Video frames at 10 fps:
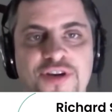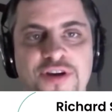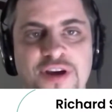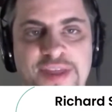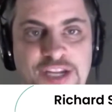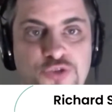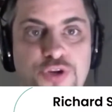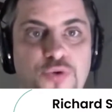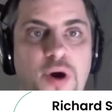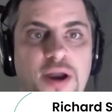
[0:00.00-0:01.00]
and that's where
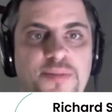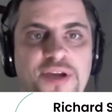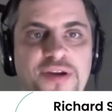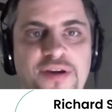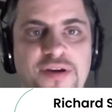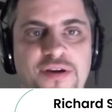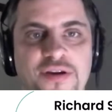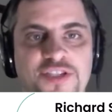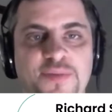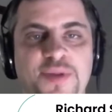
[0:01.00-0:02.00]
you want to be.
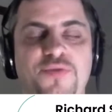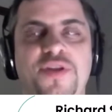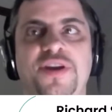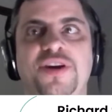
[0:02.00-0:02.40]
Somebody with an